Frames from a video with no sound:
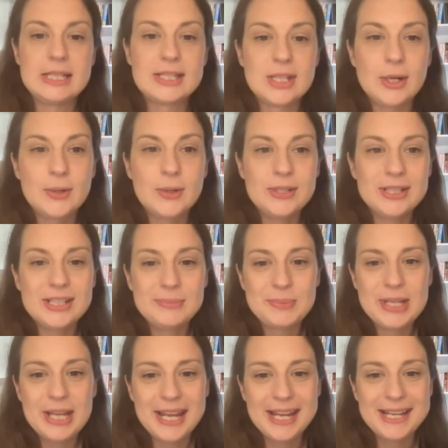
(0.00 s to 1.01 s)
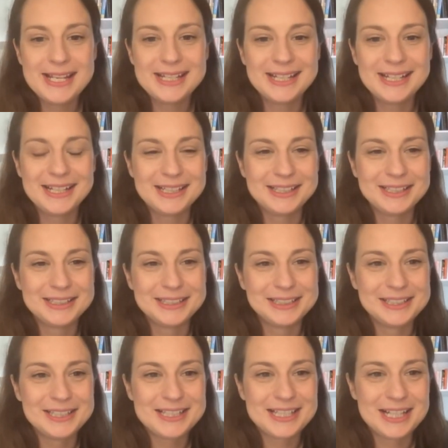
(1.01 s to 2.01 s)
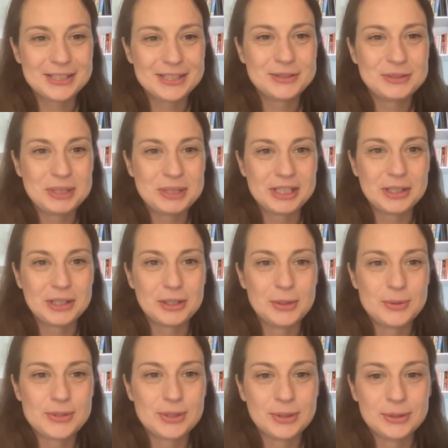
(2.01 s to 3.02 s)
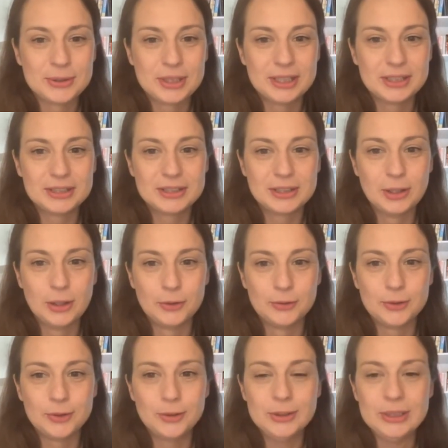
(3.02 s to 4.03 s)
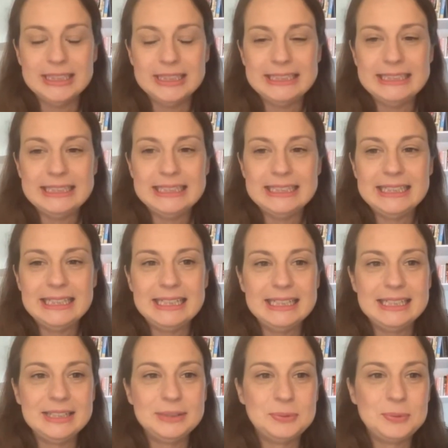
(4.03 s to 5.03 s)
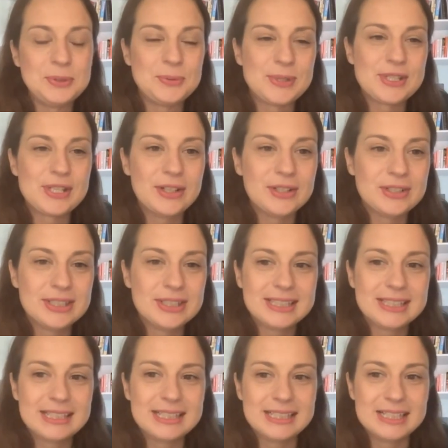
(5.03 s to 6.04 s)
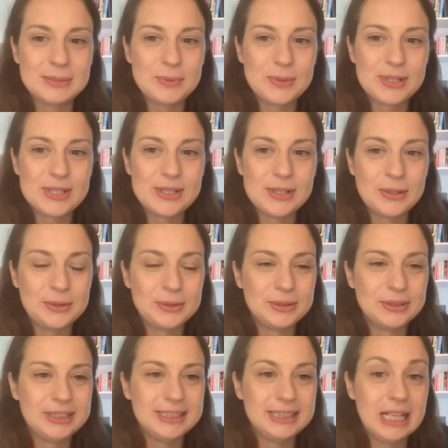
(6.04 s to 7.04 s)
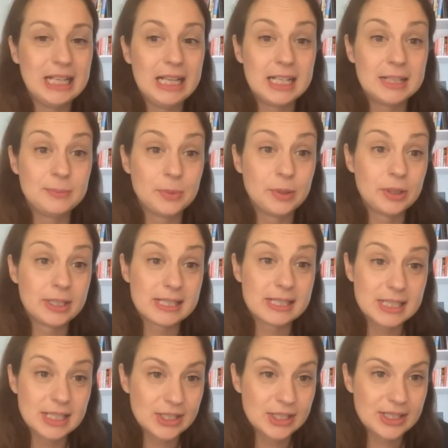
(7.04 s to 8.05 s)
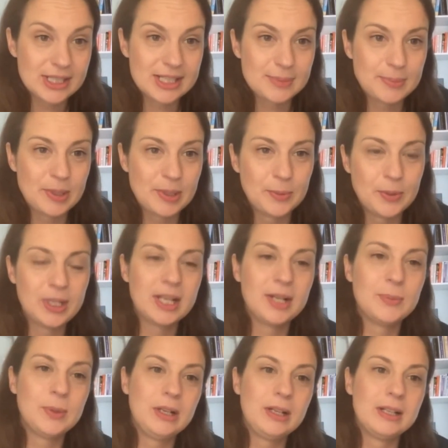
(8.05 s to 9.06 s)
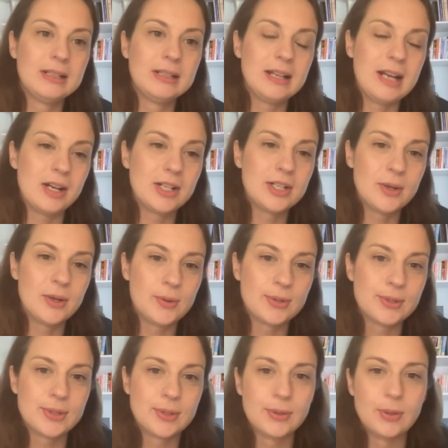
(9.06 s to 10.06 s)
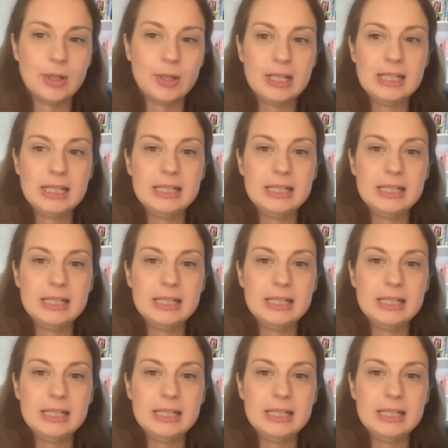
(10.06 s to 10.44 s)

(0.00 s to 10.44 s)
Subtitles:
So the DPA decided to take a closer look at Glovo. And what resulted was not only a landmark decision, but what I will argue also